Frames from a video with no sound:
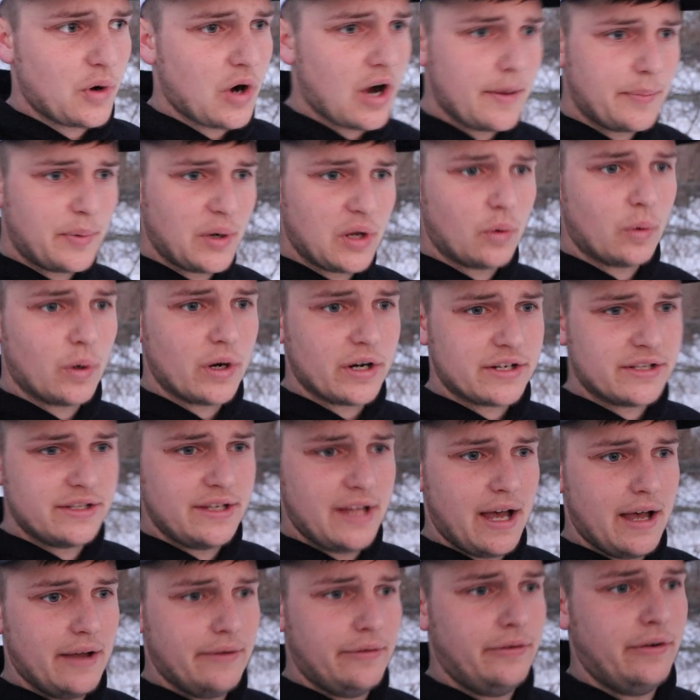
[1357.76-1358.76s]
property work
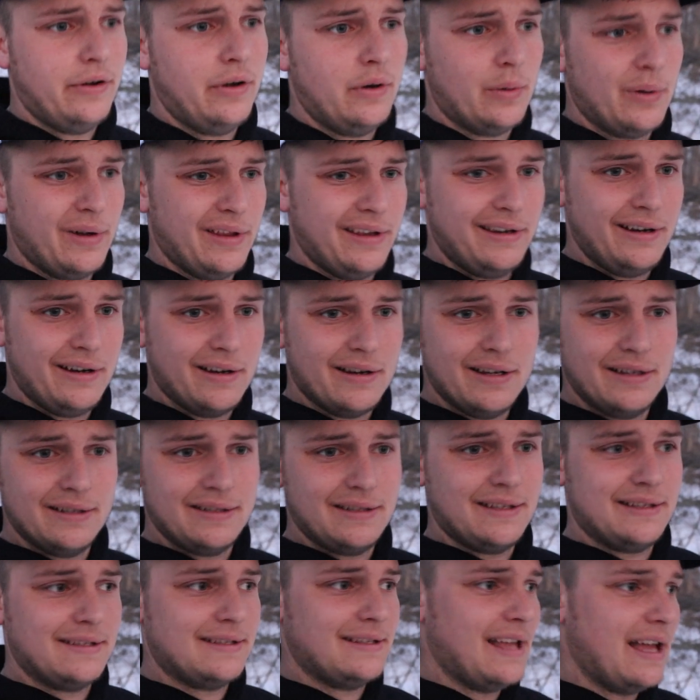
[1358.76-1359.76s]
stuff or the deer
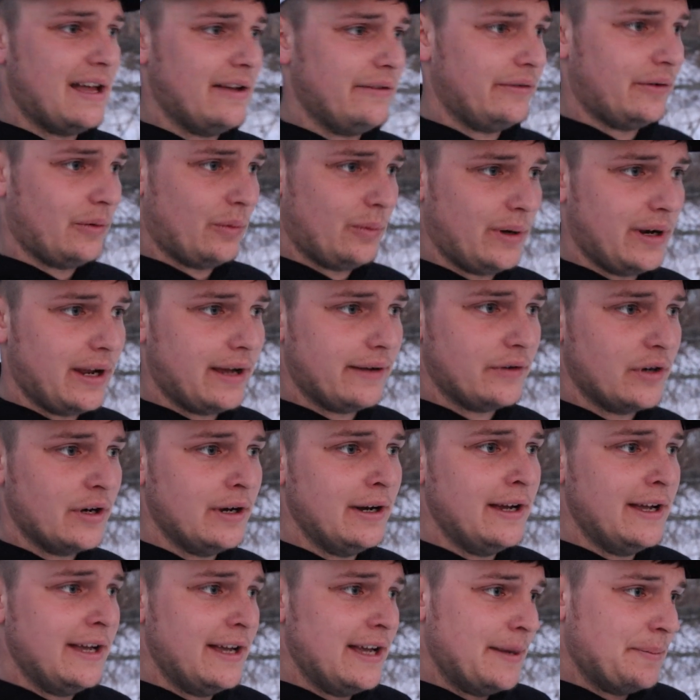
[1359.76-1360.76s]
hunting stuff or
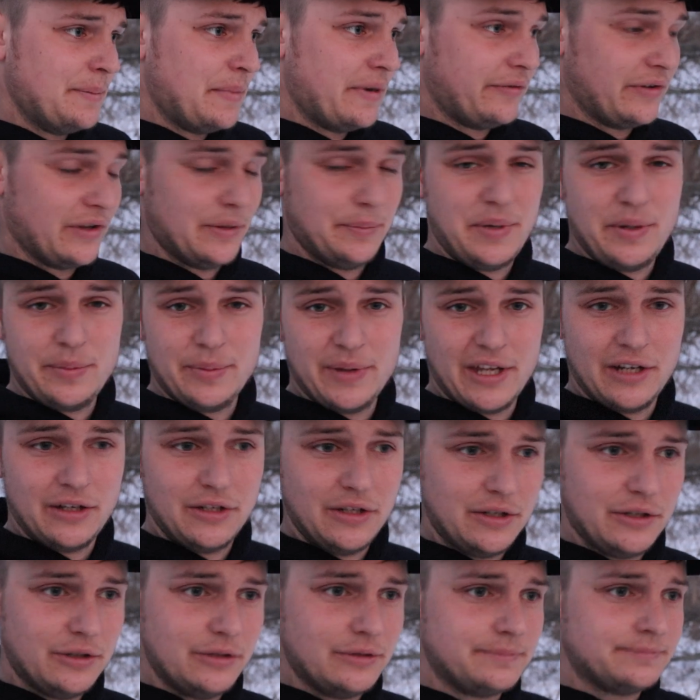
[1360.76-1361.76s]
whatever, but for the people that
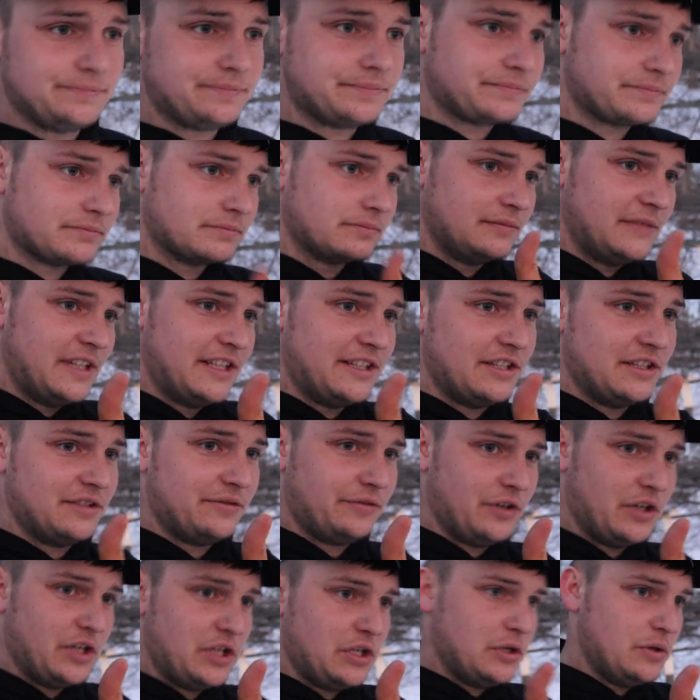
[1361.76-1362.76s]
do, this is
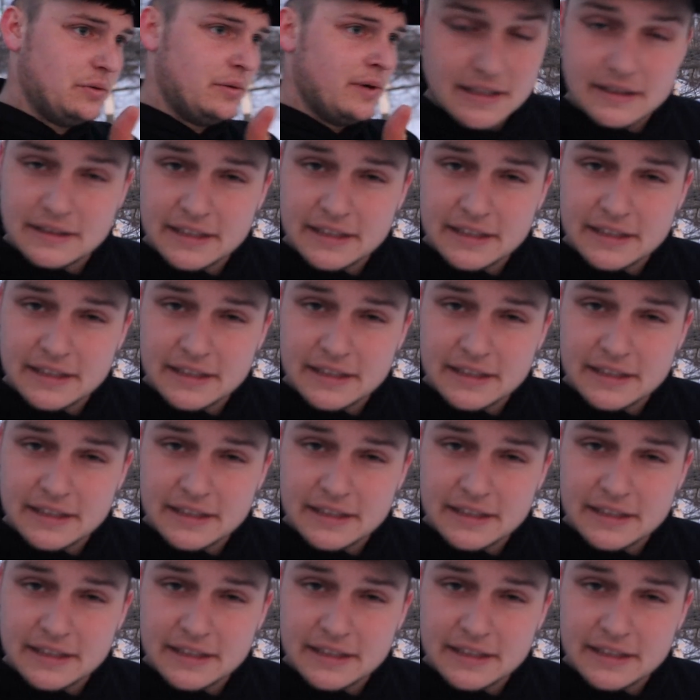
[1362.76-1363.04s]
for you.